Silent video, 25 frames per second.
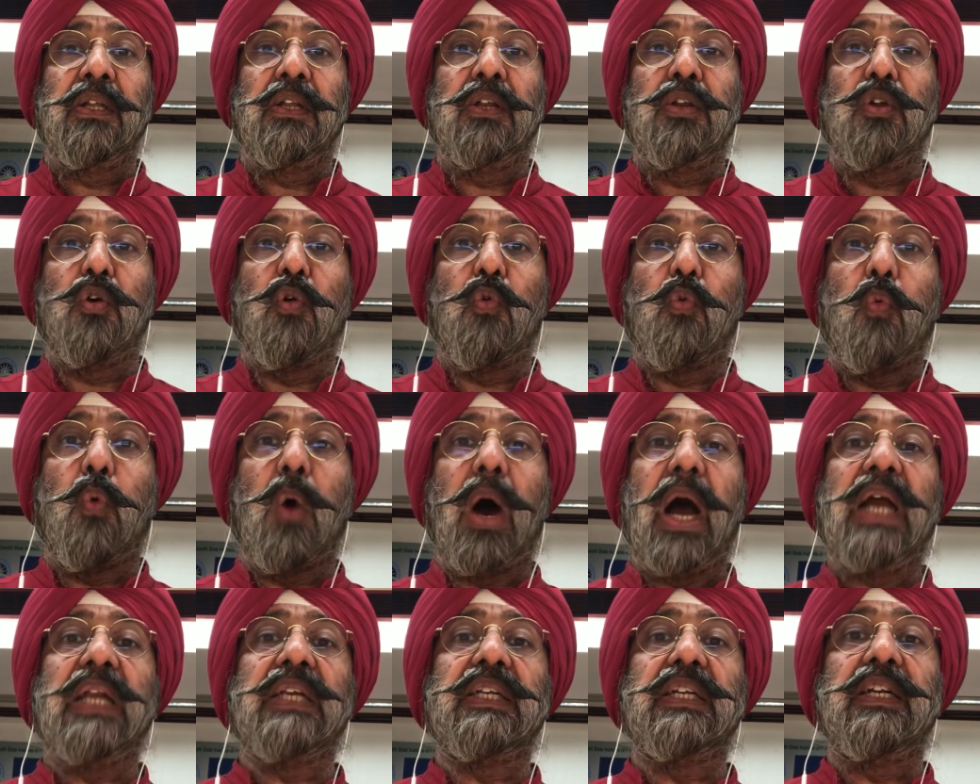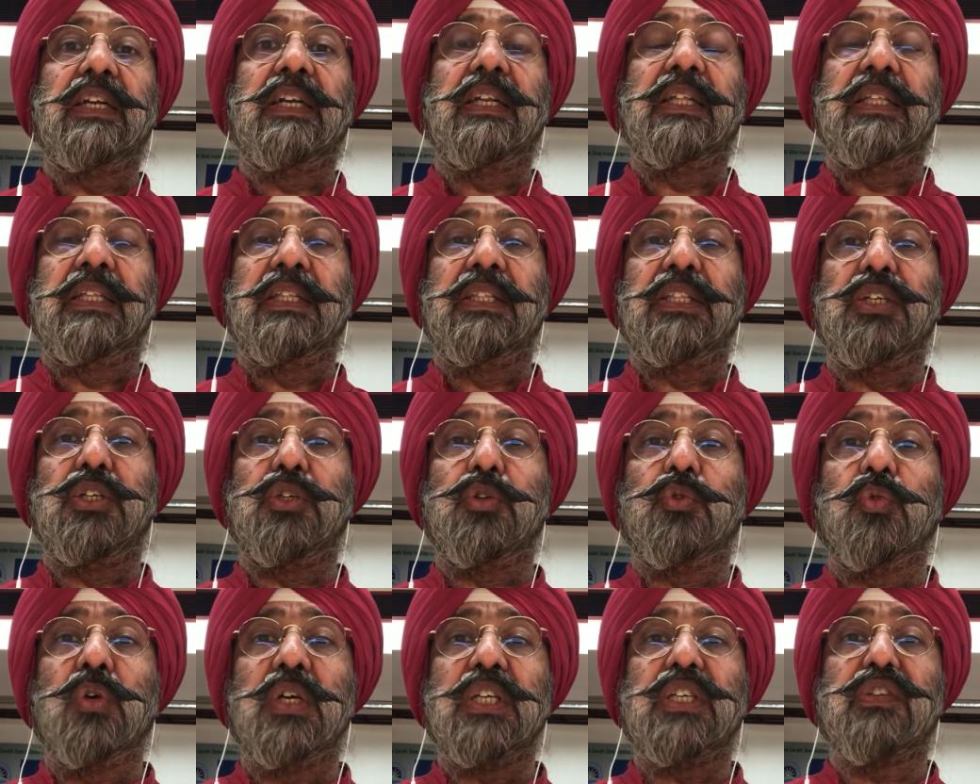Now, why did the
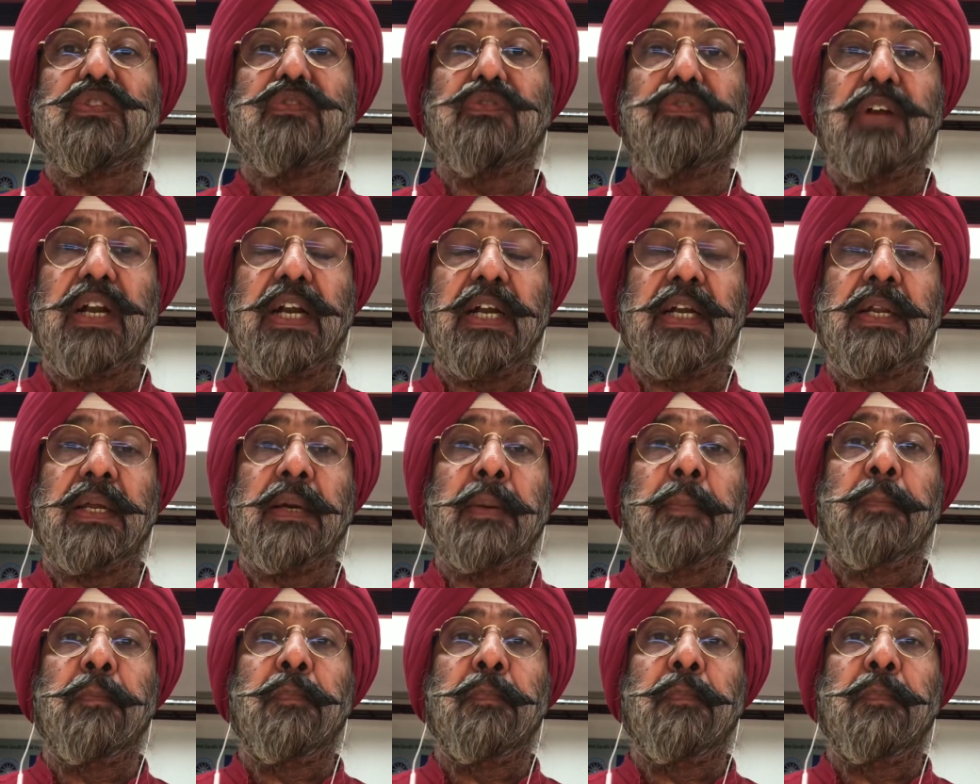US Fed